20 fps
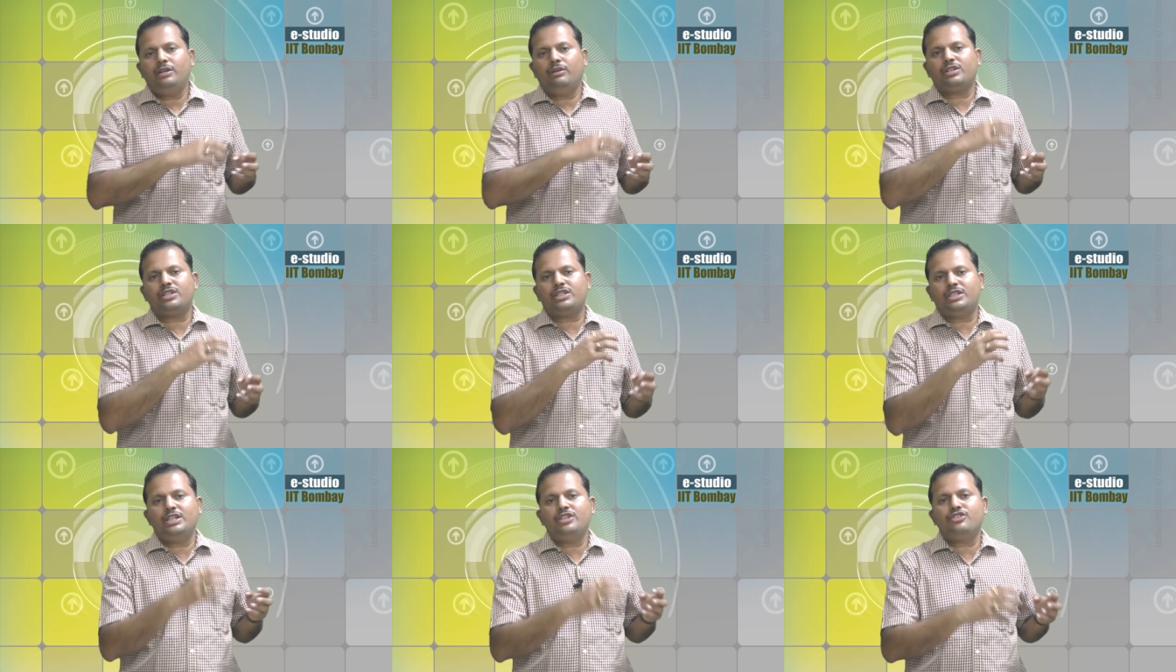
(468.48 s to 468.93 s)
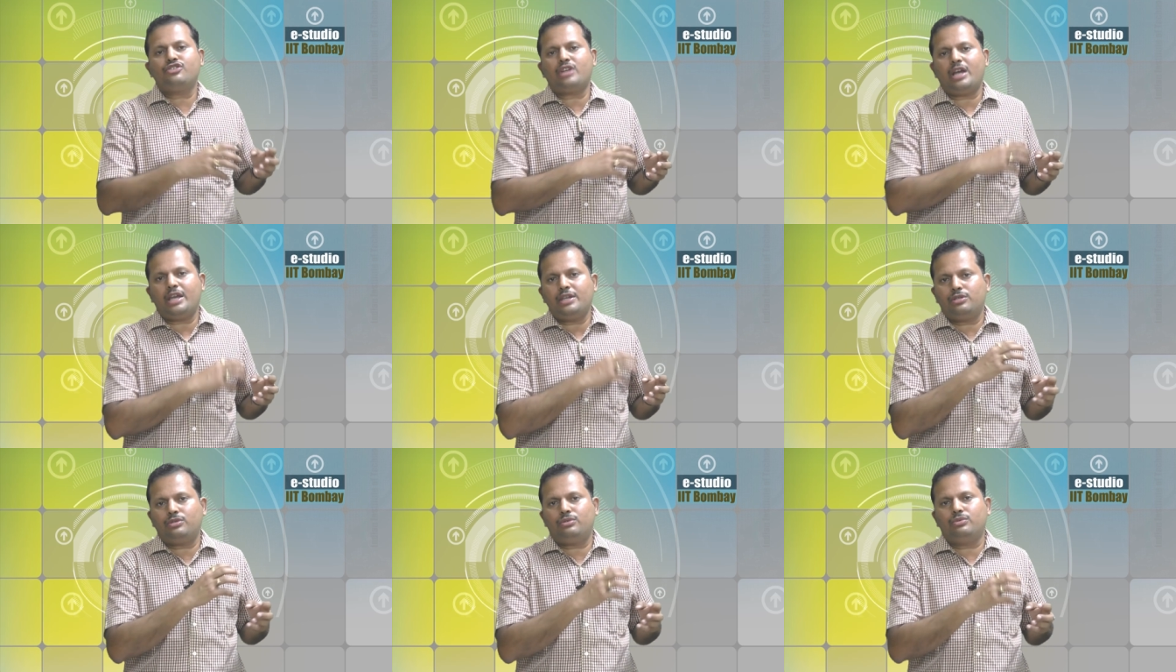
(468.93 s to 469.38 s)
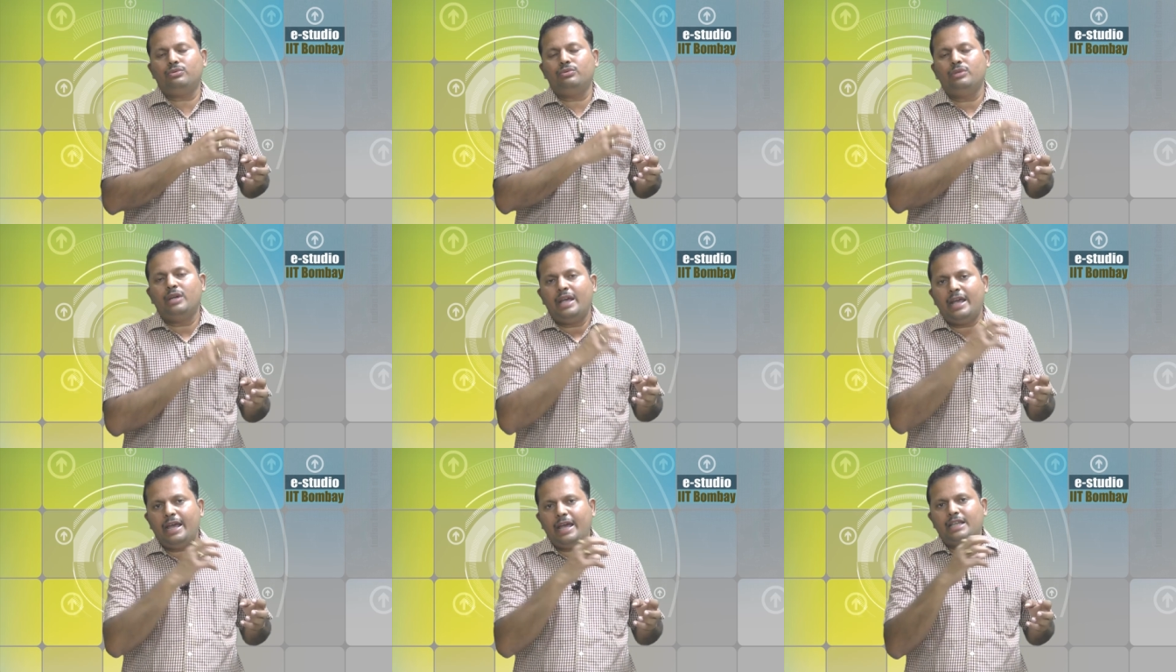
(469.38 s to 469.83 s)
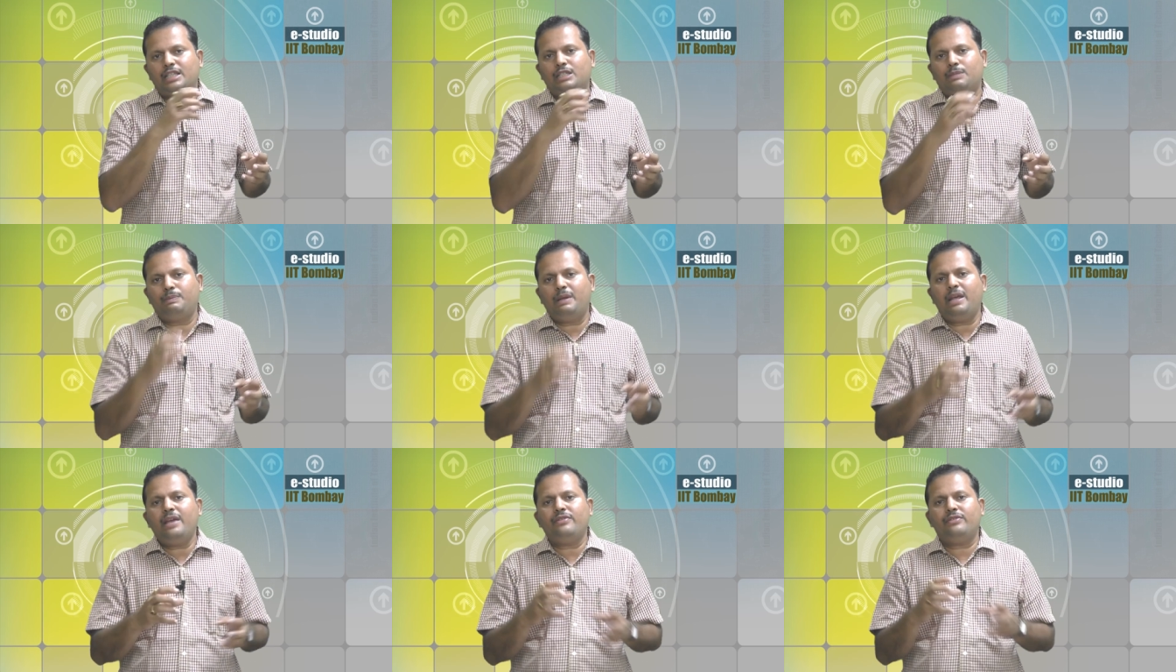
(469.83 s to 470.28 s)
or she tries to
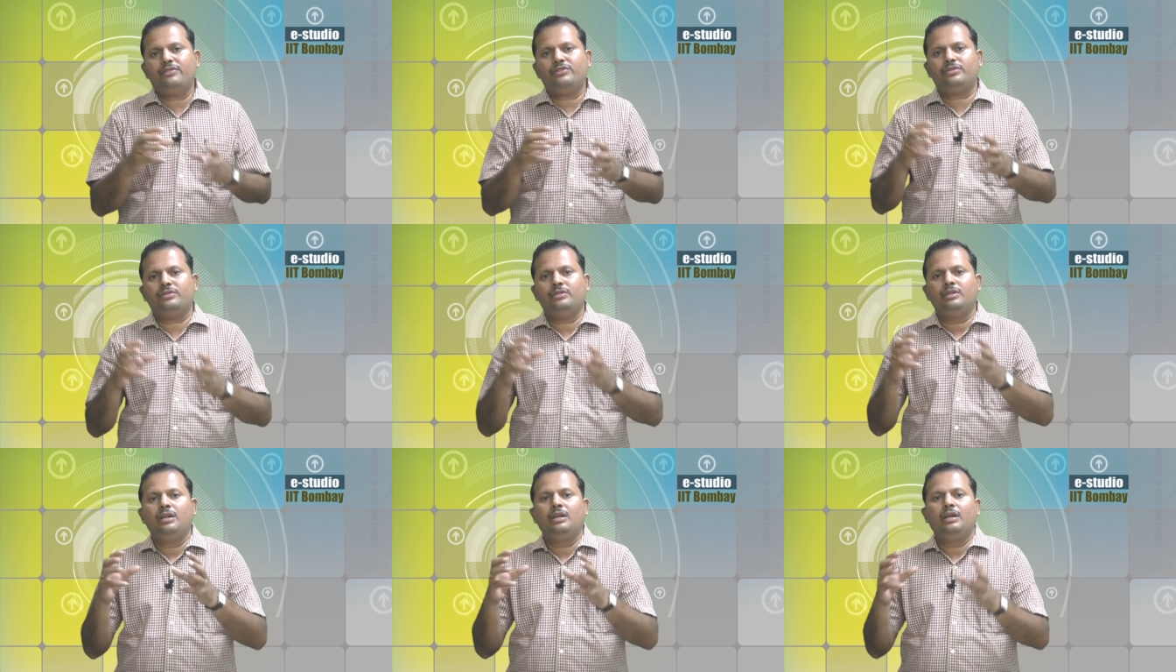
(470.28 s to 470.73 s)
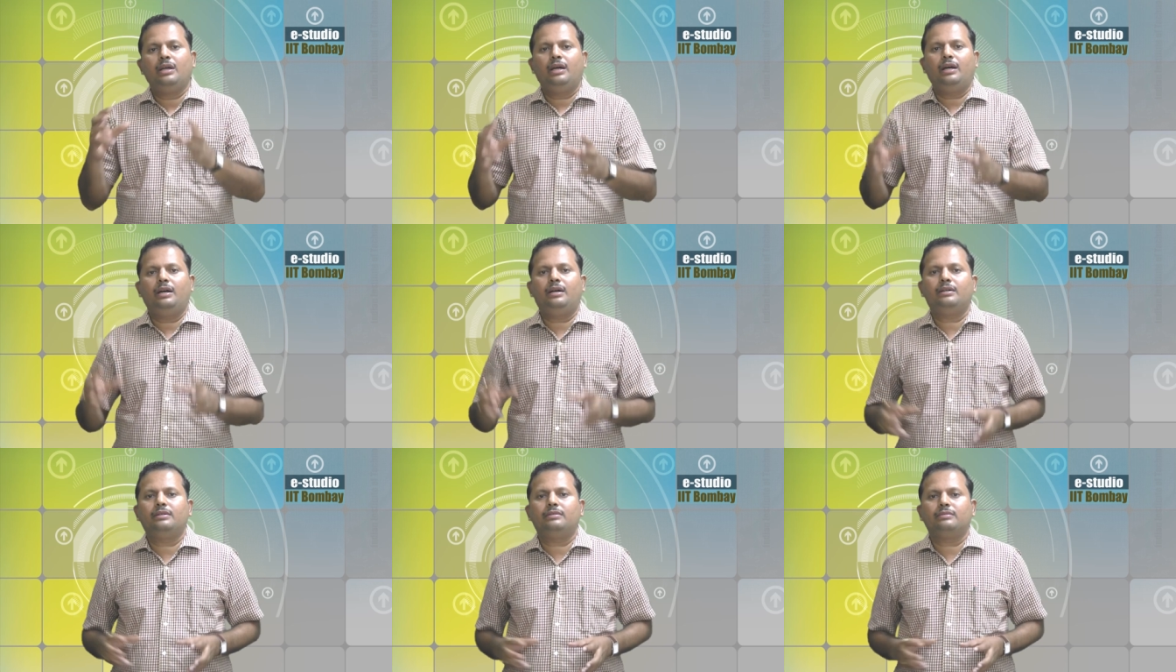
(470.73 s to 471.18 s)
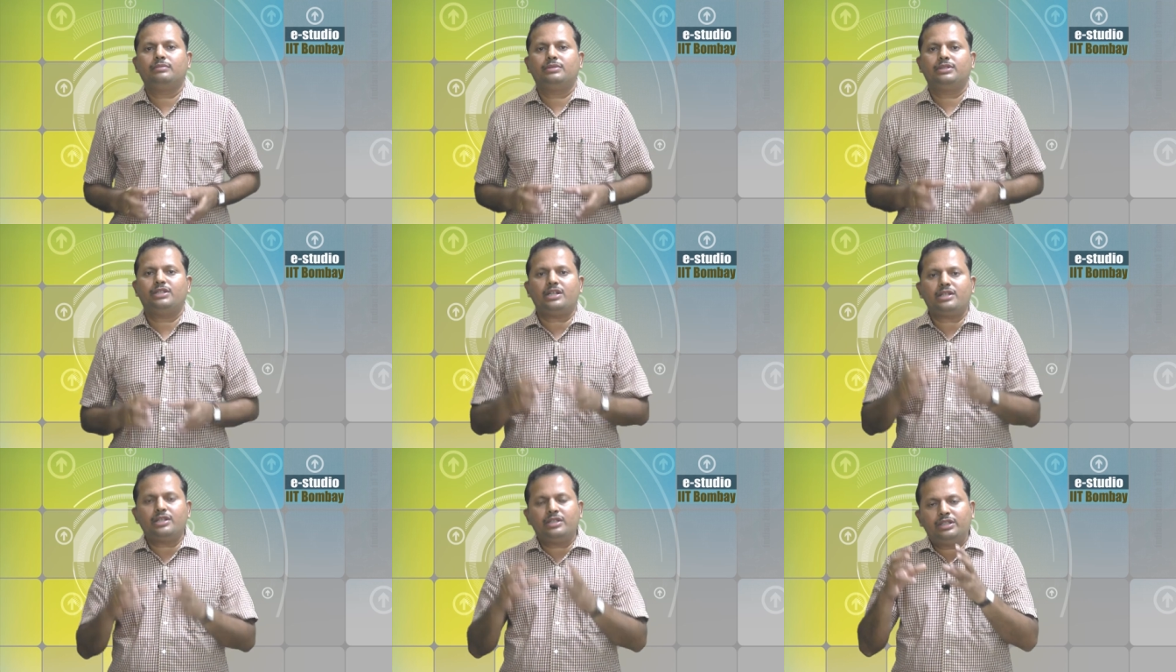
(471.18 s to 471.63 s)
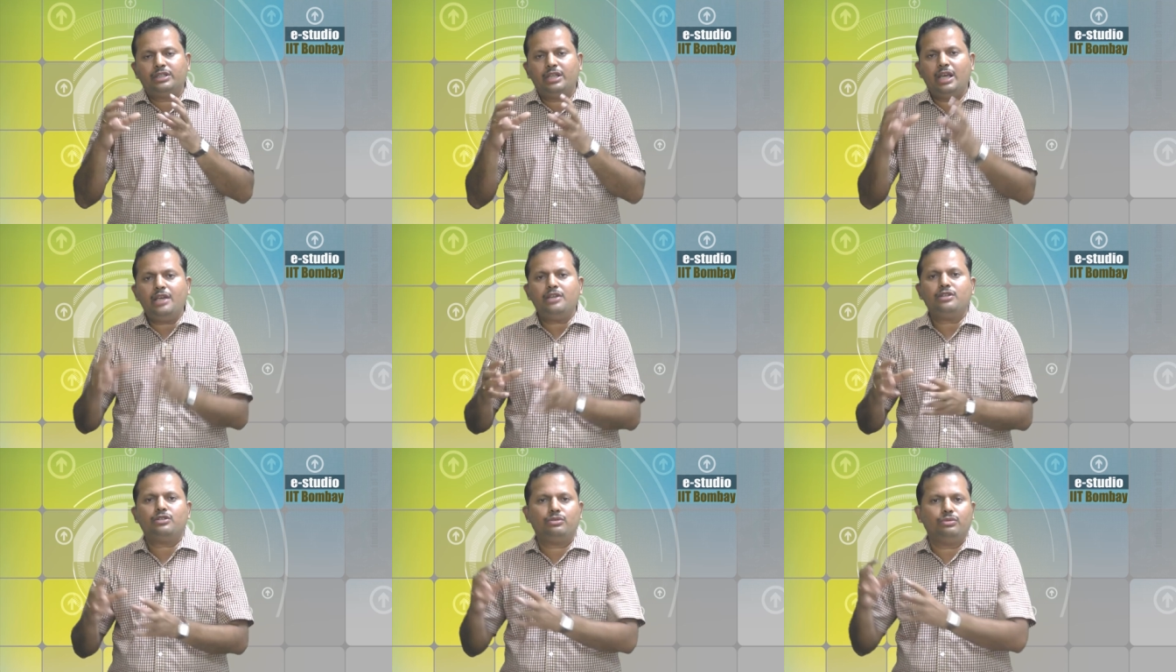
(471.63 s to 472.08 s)
explain uh, certain
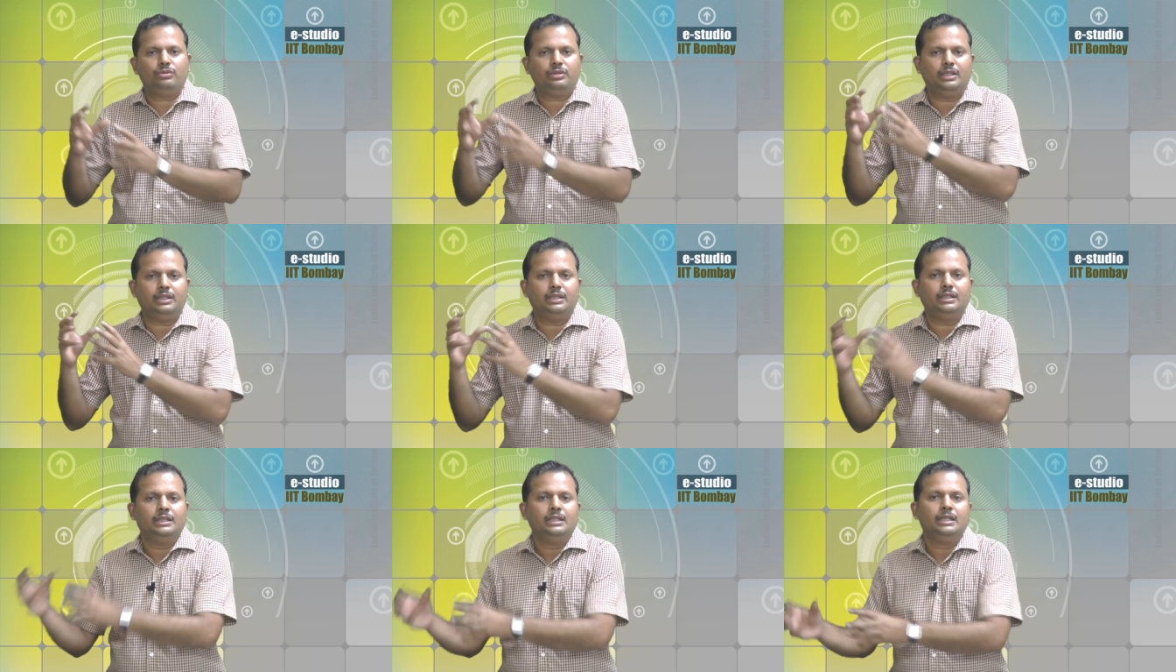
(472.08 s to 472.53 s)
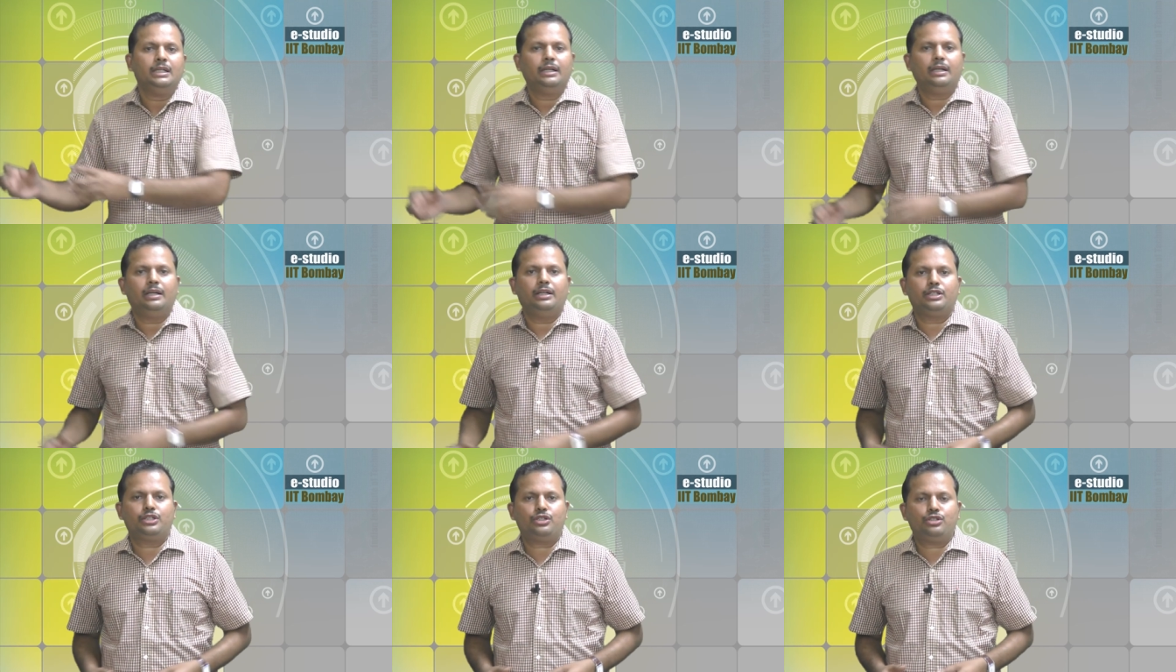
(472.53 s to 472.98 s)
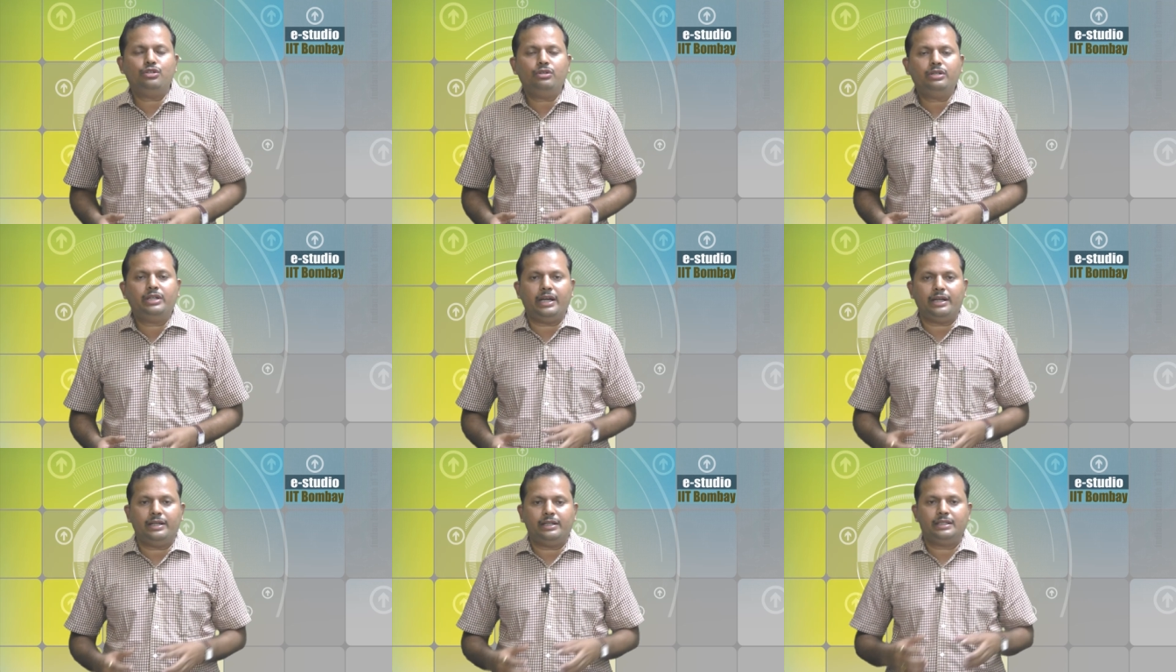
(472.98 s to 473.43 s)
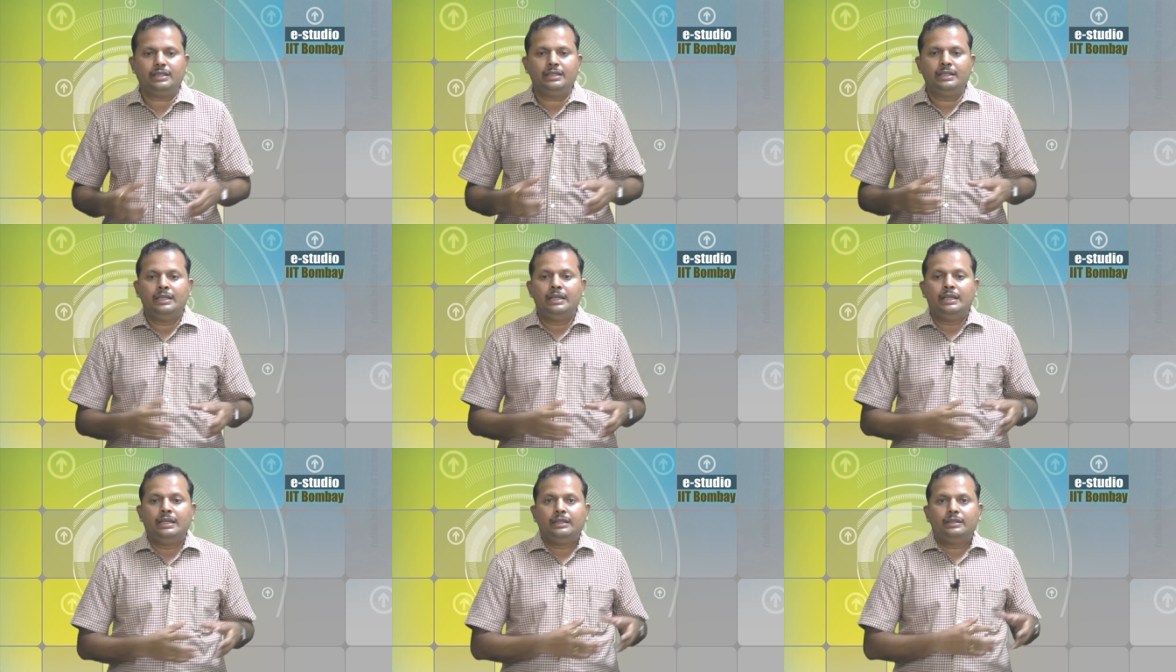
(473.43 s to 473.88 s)
things to the uh, student,
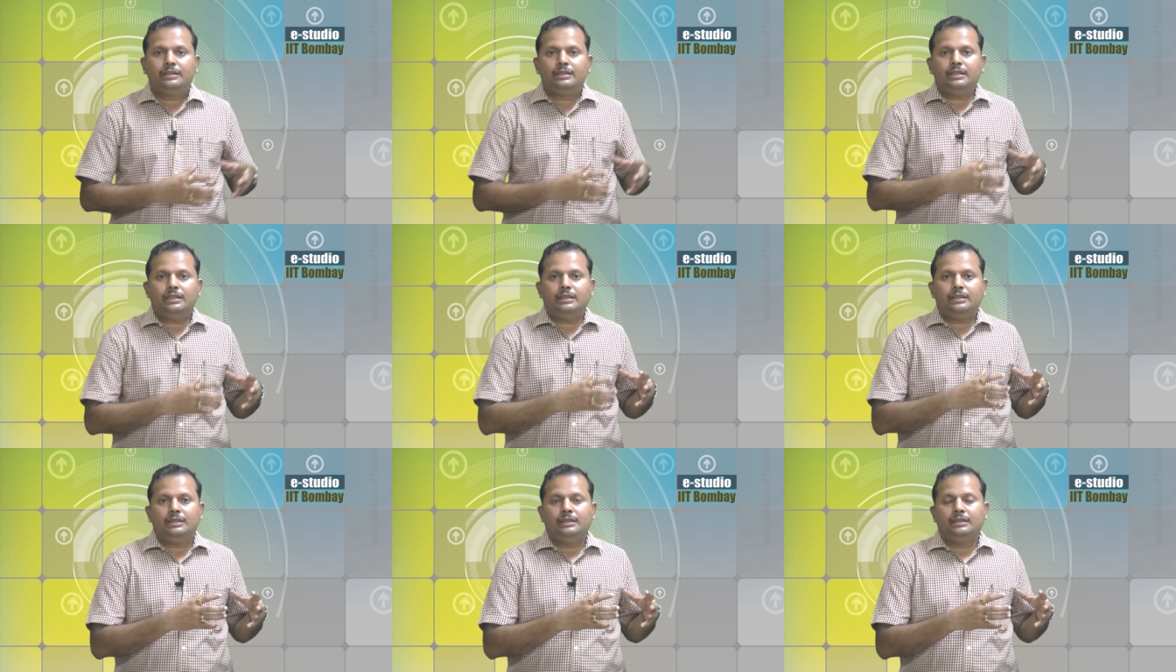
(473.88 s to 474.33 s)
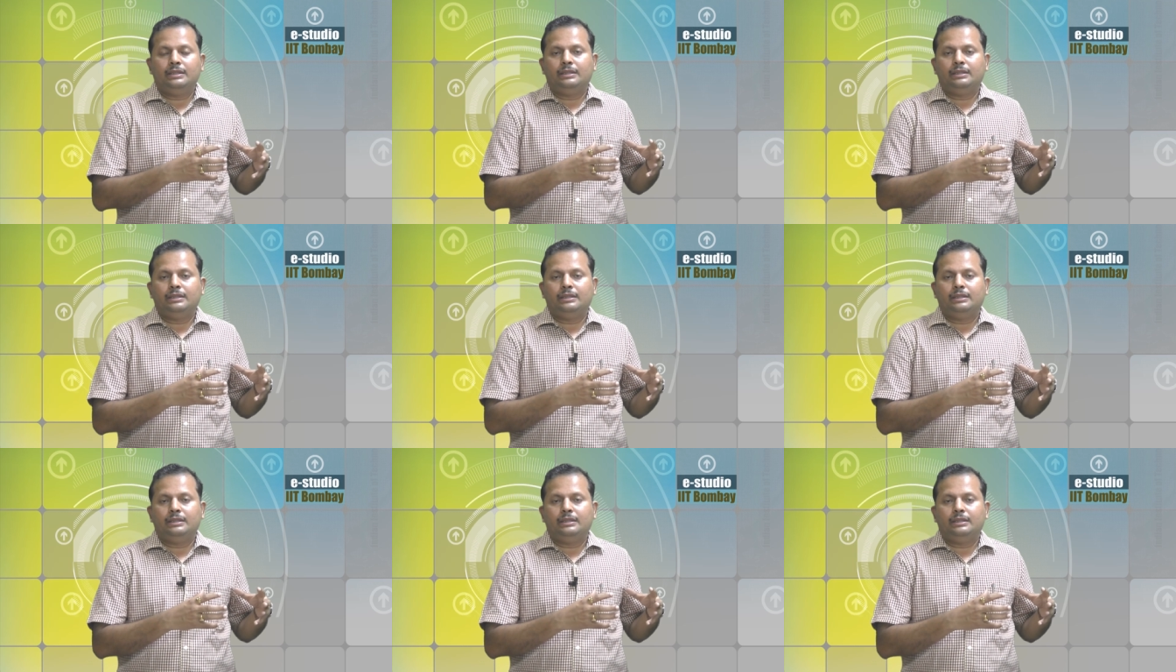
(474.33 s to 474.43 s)
the,